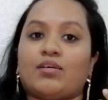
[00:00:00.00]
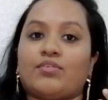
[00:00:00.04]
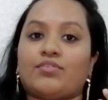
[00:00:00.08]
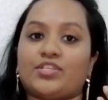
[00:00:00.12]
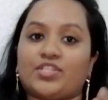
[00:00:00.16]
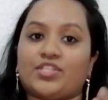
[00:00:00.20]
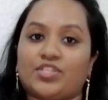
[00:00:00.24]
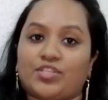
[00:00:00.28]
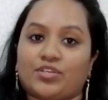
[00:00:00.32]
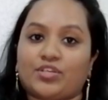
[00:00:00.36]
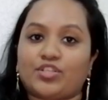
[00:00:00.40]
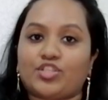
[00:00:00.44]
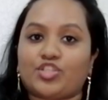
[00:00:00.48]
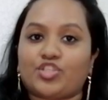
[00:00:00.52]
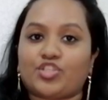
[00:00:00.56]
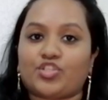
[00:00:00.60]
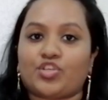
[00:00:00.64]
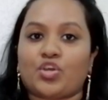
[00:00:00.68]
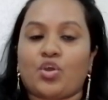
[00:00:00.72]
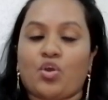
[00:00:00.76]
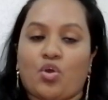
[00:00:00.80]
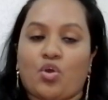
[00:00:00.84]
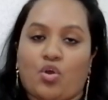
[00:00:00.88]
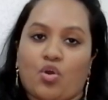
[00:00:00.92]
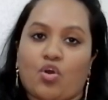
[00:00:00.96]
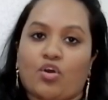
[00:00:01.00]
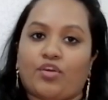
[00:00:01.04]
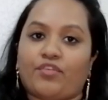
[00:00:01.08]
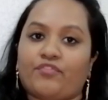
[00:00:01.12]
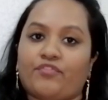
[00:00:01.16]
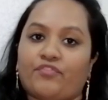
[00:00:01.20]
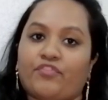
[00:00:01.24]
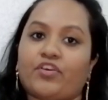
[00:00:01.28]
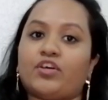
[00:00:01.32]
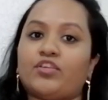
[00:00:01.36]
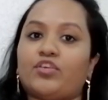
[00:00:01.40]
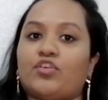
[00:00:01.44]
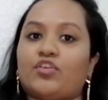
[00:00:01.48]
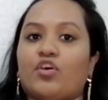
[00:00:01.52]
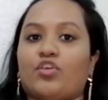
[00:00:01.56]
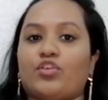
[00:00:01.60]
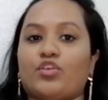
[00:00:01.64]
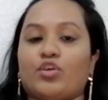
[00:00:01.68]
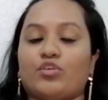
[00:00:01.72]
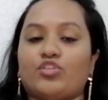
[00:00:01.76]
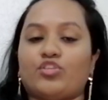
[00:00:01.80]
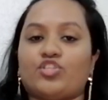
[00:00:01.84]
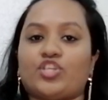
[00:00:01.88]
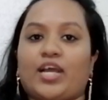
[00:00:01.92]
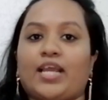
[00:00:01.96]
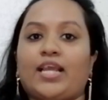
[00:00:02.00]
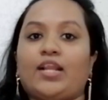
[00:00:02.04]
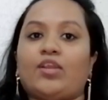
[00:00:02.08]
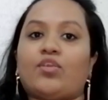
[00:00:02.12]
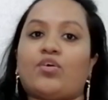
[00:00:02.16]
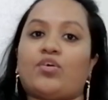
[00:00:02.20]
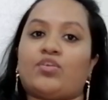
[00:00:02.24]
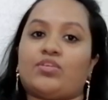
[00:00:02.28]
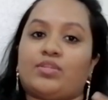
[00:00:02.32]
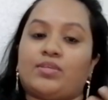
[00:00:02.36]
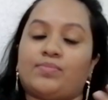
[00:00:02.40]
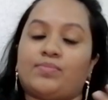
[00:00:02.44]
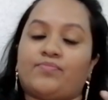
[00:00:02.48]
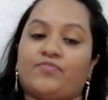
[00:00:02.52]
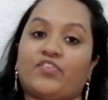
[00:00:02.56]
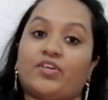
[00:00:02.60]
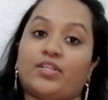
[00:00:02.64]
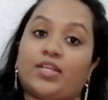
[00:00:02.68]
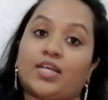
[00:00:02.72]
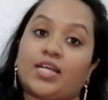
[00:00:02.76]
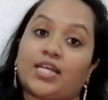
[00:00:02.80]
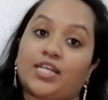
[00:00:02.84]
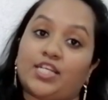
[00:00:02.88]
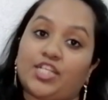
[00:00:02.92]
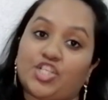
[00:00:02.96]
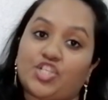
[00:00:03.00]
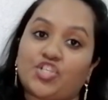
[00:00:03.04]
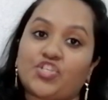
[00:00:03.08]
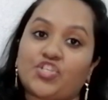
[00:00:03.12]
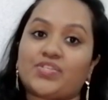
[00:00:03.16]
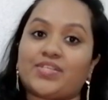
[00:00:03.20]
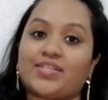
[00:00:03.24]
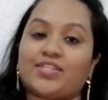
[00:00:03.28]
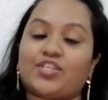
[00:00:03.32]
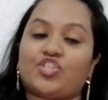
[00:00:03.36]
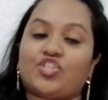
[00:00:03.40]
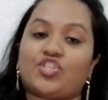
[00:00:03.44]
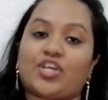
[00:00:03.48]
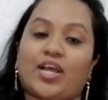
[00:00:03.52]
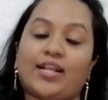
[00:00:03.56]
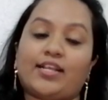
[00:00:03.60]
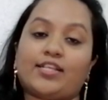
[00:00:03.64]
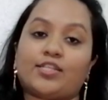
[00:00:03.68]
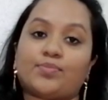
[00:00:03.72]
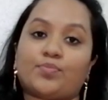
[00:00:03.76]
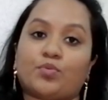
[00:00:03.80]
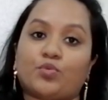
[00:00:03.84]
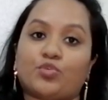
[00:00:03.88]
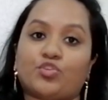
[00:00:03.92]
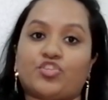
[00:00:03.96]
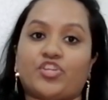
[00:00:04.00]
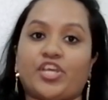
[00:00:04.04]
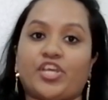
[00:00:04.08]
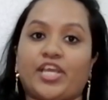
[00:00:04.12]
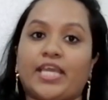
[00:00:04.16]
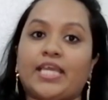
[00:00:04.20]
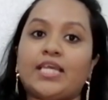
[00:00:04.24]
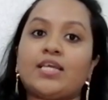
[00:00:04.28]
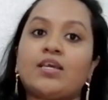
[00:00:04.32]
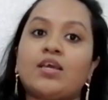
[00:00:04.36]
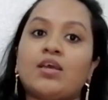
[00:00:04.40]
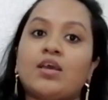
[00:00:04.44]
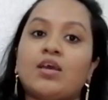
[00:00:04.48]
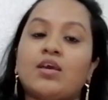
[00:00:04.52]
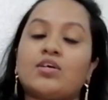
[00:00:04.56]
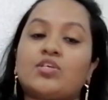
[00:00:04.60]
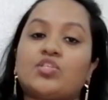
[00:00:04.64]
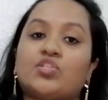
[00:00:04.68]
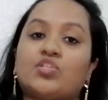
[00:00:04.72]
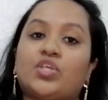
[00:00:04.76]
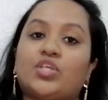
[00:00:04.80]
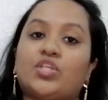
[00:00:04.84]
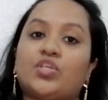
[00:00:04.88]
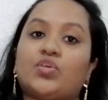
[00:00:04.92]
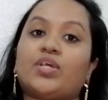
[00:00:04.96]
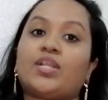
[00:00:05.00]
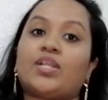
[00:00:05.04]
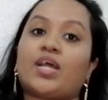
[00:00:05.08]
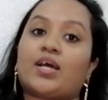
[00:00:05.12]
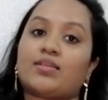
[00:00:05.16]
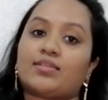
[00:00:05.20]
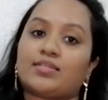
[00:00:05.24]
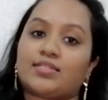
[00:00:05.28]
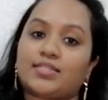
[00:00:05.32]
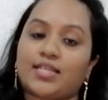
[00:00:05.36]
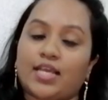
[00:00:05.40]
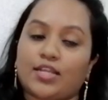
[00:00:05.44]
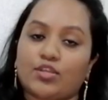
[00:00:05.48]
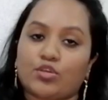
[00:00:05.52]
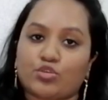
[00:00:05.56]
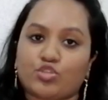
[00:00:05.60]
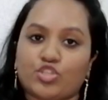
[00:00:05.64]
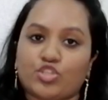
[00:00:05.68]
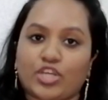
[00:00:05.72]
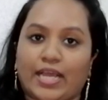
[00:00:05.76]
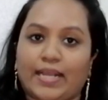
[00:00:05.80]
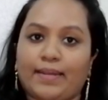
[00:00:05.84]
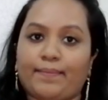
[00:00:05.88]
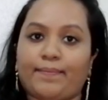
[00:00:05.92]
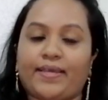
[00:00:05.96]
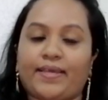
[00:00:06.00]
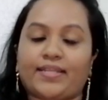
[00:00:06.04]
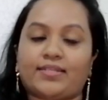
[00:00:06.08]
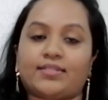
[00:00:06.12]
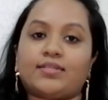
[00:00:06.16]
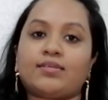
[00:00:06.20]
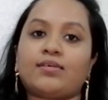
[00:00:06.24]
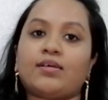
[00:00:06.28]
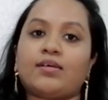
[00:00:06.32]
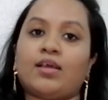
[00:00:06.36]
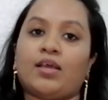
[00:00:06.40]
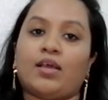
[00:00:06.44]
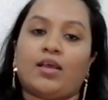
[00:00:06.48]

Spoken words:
research on your child or the further conditions that the child is portraying, so that you can understand your child better.